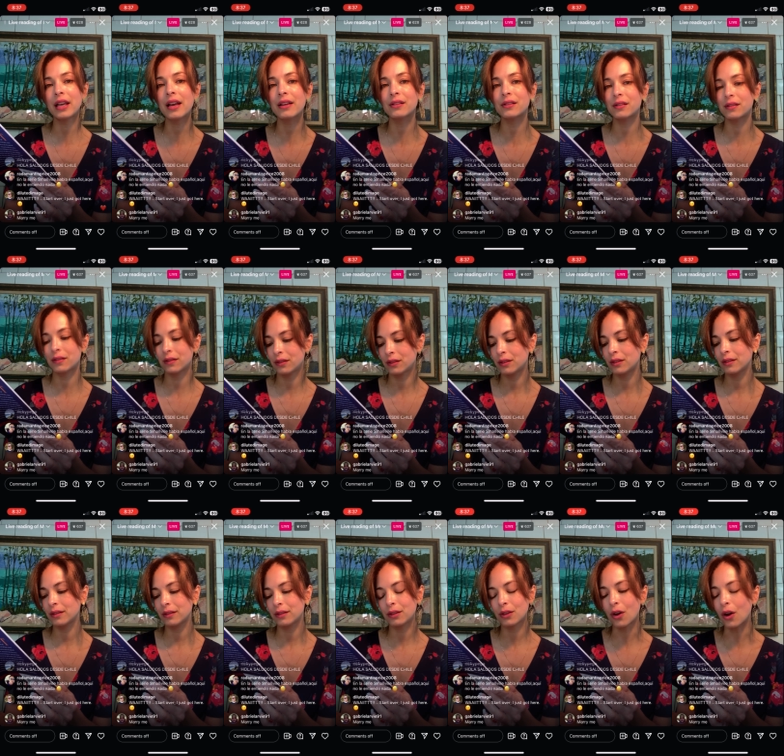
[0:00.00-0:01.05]
Yes,
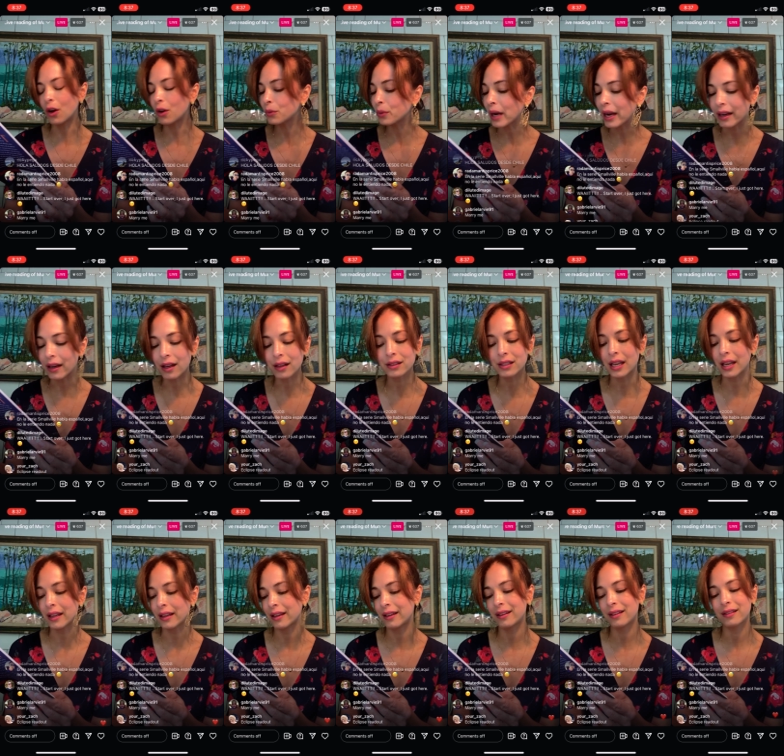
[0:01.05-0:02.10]
all right, I'll
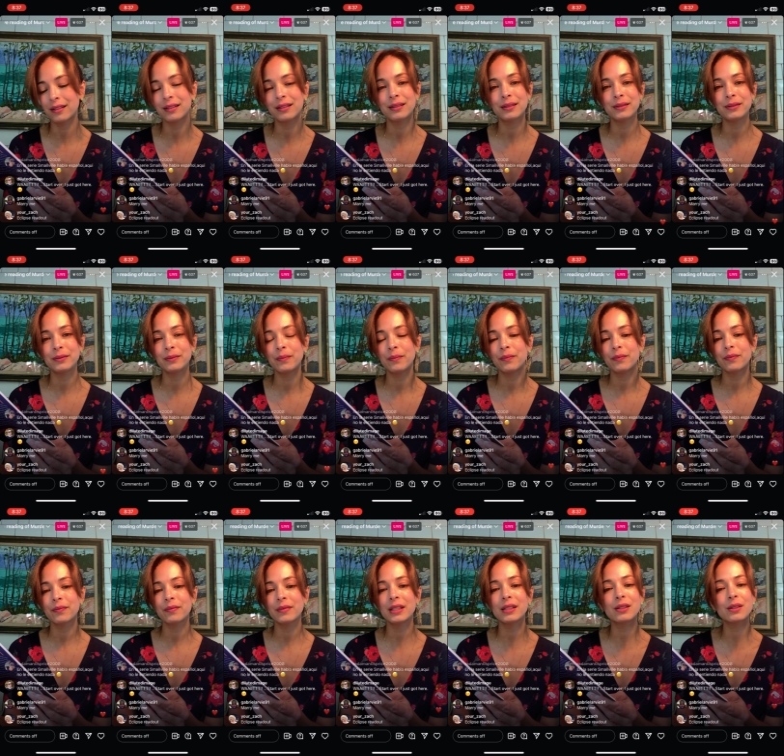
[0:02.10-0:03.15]
take it.
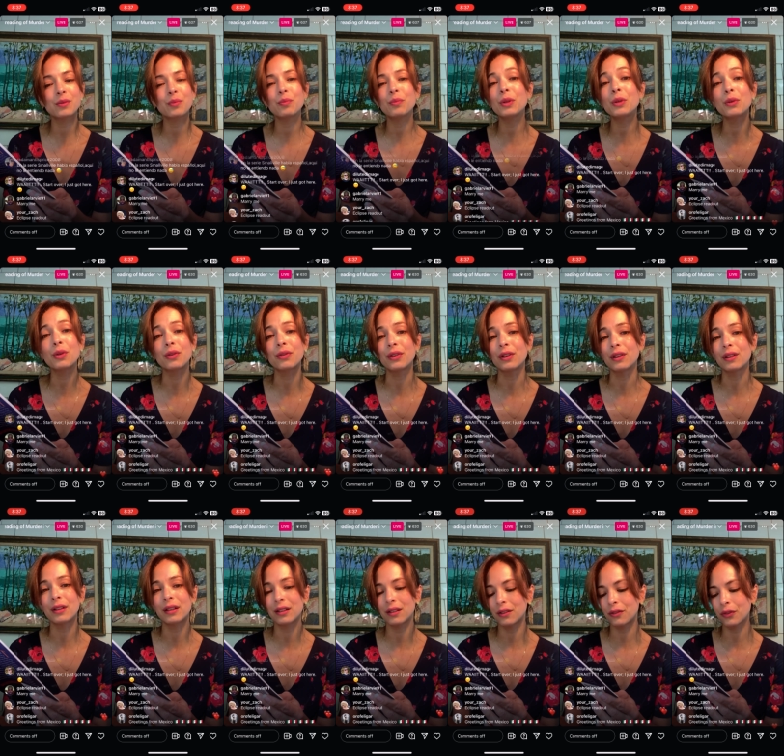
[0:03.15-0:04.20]
It's
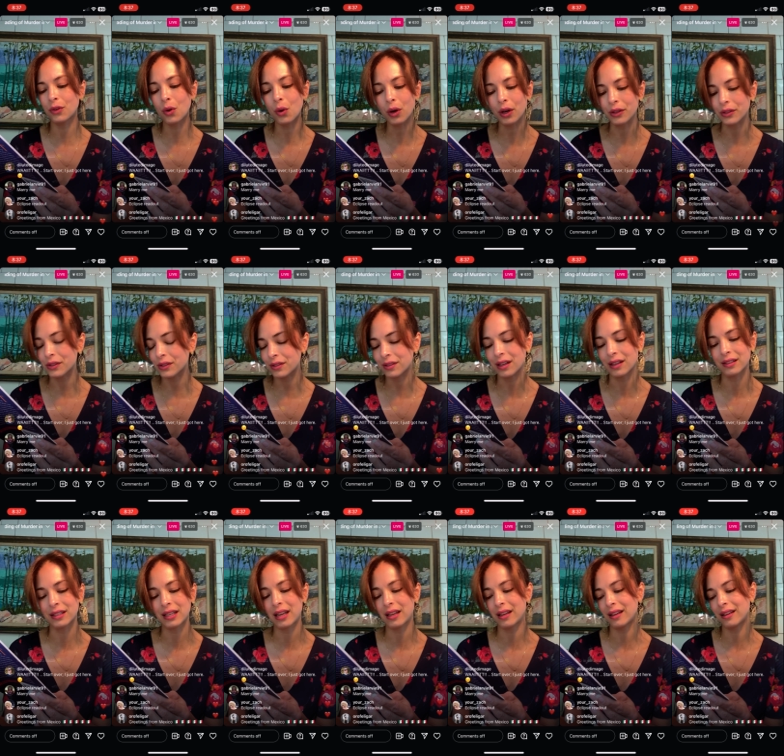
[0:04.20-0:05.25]
beautiful, and of course
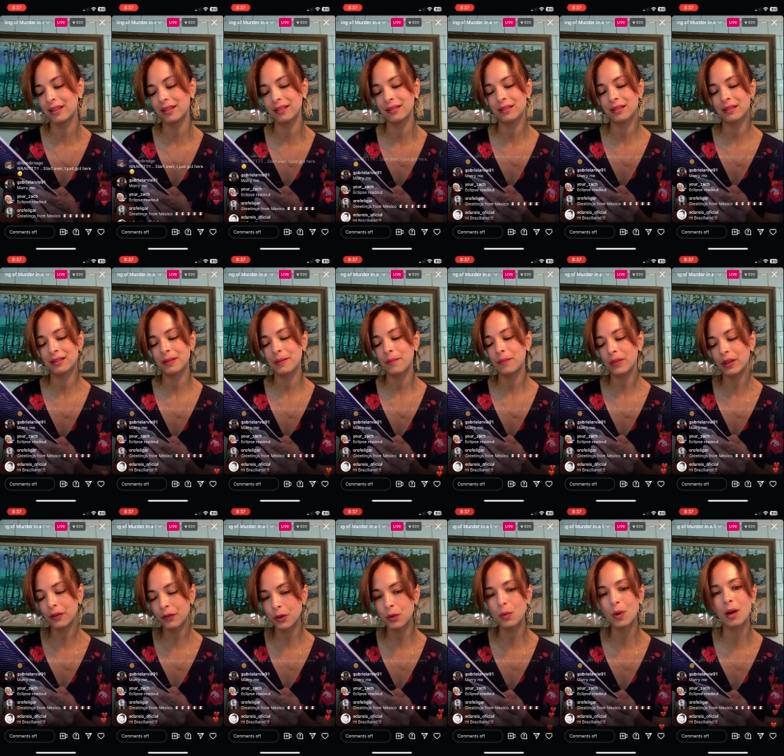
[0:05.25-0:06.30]
I'll take it,
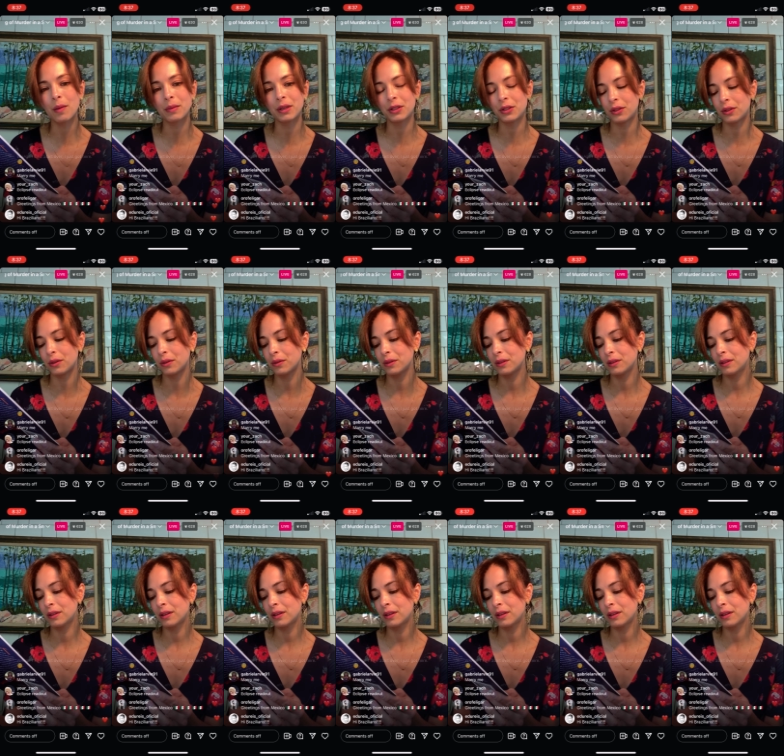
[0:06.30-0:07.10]
if you want me to.